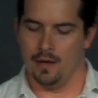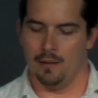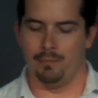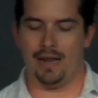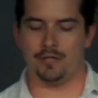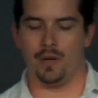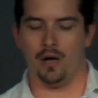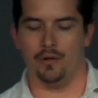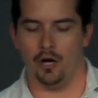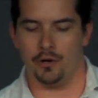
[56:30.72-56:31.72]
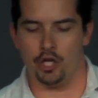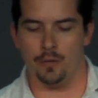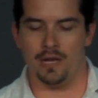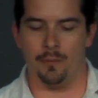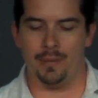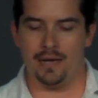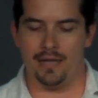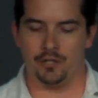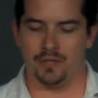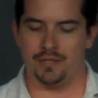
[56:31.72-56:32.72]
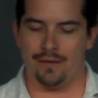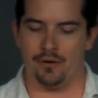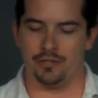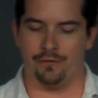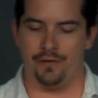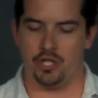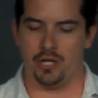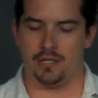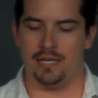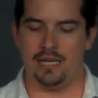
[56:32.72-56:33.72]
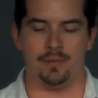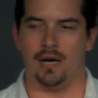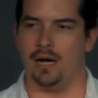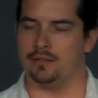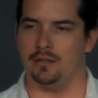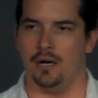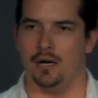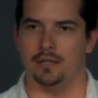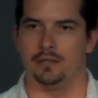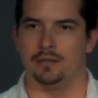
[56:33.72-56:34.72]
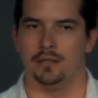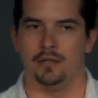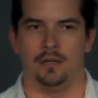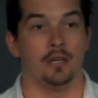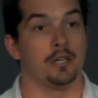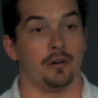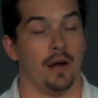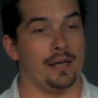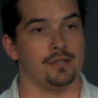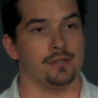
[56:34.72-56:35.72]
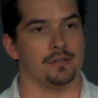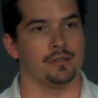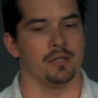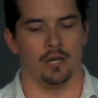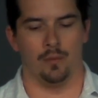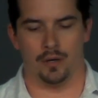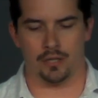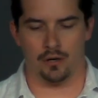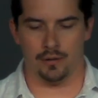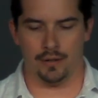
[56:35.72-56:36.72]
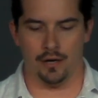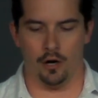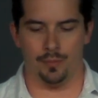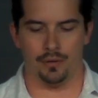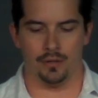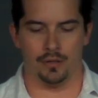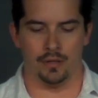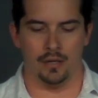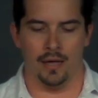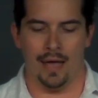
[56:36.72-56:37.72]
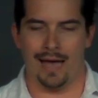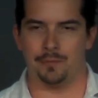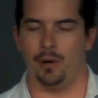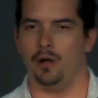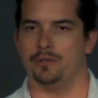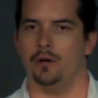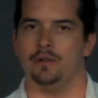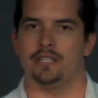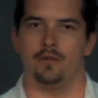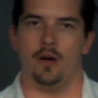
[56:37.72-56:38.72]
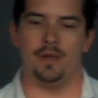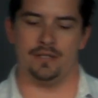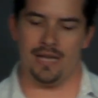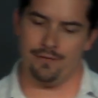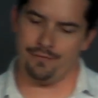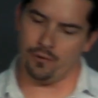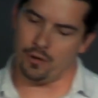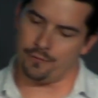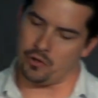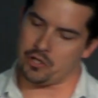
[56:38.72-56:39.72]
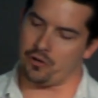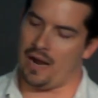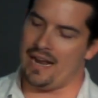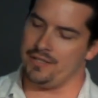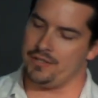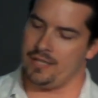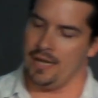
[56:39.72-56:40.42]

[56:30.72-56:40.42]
But as we all know, human obedience was never sufficient to keep God's law. Grace was our only hope. As Paul told us in Romans 10:4, for Christ